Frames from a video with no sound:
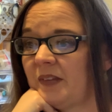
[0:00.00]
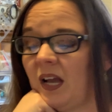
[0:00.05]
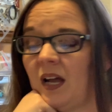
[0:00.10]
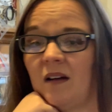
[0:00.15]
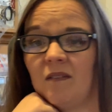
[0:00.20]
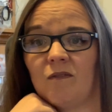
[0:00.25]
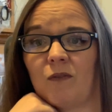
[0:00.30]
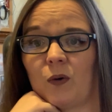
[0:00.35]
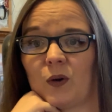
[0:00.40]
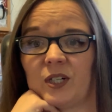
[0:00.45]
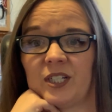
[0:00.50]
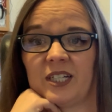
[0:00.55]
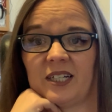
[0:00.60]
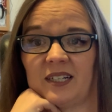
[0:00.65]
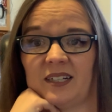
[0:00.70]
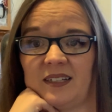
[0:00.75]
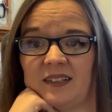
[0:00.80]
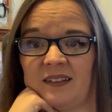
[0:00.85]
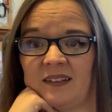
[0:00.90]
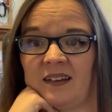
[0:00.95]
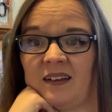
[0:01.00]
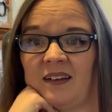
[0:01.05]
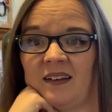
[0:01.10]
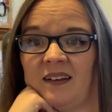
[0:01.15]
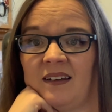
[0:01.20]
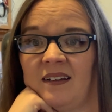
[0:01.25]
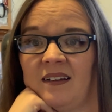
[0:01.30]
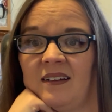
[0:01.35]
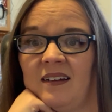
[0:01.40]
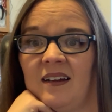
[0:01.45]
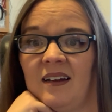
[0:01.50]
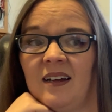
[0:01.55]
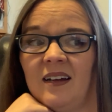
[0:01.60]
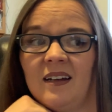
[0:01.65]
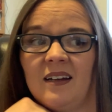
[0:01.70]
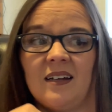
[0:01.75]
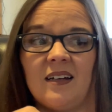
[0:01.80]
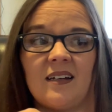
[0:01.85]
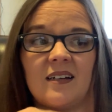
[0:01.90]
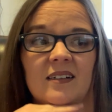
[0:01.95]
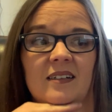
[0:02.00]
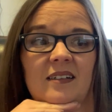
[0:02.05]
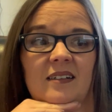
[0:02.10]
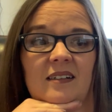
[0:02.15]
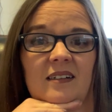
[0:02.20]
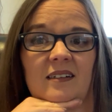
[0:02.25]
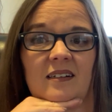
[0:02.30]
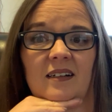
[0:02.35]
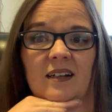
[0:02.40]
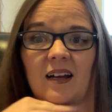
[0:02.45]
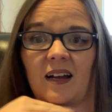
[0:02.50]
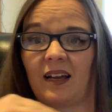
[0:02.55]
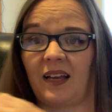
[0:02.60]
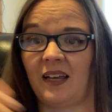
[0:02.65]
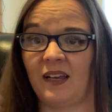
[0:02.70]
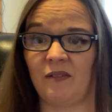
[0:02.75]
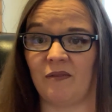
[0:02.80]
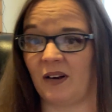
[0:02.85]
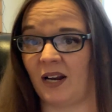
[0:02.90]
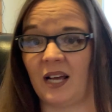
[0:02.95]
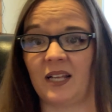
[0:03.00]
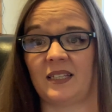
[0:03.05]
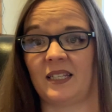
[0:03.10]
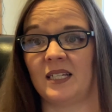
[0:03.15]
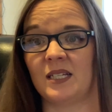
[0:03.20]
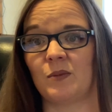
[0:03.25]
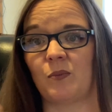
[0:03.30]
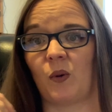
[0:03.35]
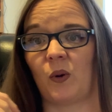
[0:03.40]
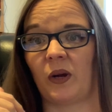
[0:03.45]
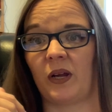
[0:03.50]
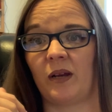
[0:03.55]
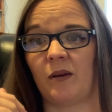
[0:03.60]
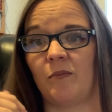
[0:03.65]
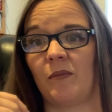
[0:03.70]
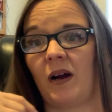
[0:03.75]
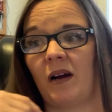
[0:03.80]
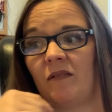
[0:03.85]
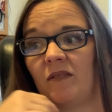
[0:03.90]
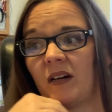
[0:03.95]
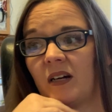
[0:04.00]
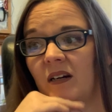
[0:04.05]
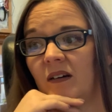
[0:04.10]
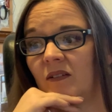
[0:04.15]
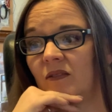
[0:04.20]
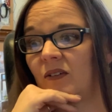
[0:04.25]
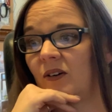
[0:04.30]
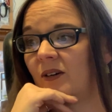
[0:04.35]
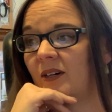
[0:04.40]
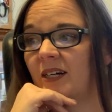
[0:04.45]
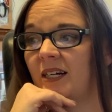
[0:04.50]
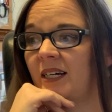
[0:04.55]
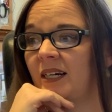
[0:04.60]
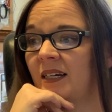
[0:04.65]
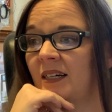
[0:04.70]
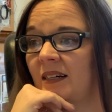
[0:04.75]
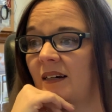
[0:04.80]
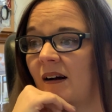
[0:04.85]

Unfortunately, even at this point in my recovery,